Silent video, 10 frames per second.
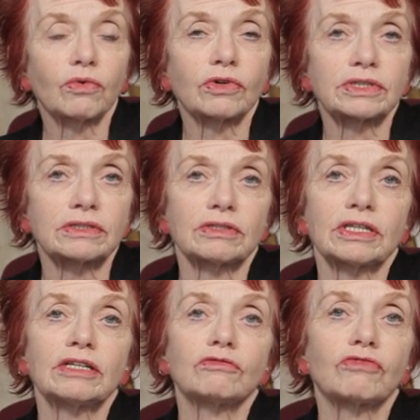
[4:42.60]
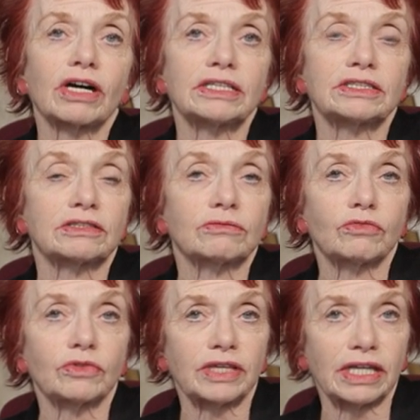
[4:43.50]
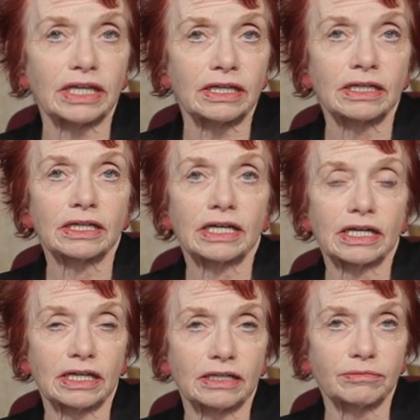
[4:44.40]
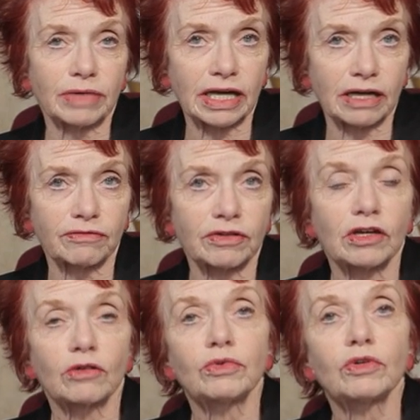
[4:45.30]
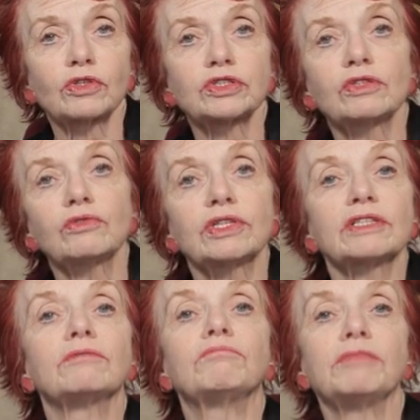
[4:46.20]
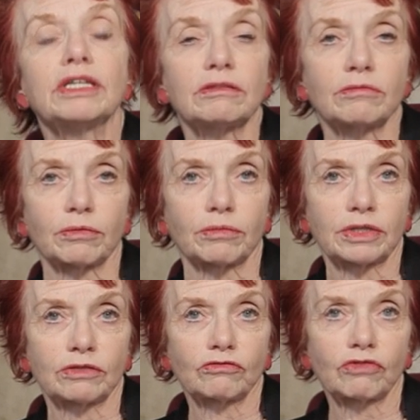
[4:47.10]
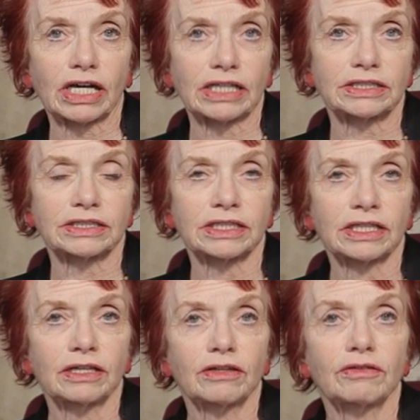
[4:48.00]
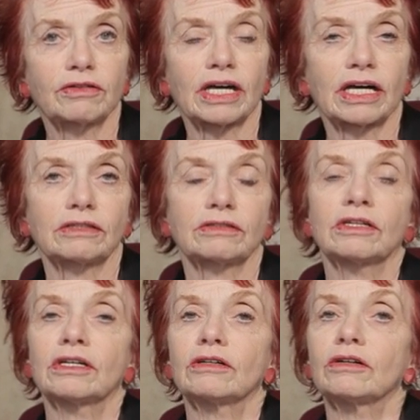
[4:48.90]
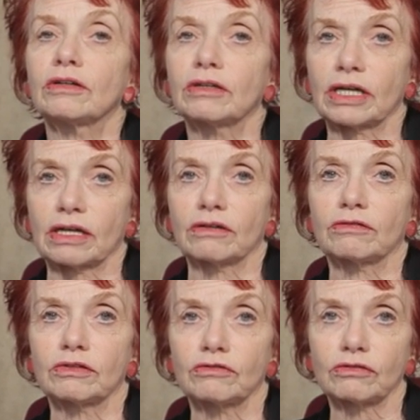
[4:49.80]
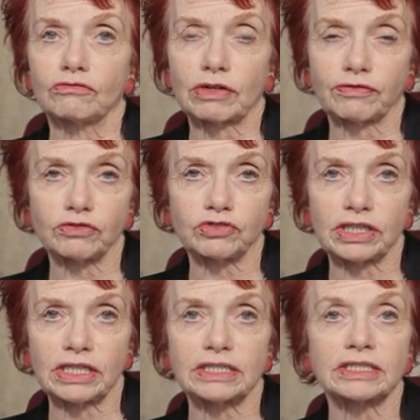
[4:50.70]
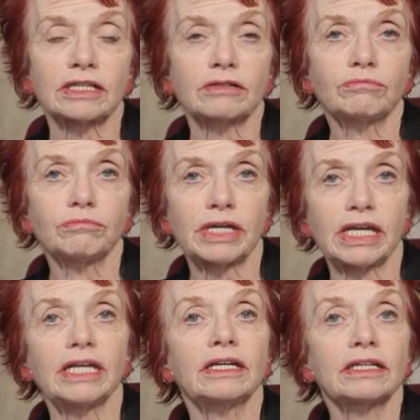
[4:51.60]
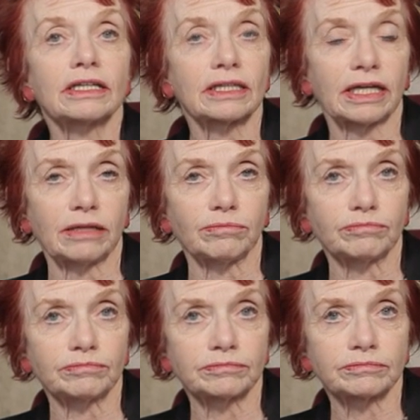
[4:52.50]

What rights will they have? We also look at the minimum rights that refugees may claim.